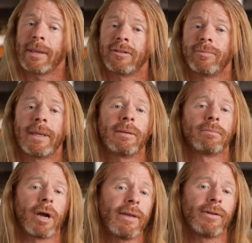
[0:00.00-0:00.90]
means being
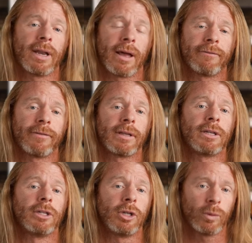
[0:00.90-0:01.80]
brave enough
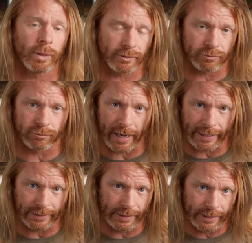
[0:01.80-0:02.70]
to do what's
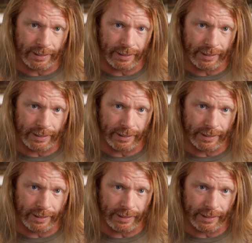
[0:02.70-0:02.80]
right.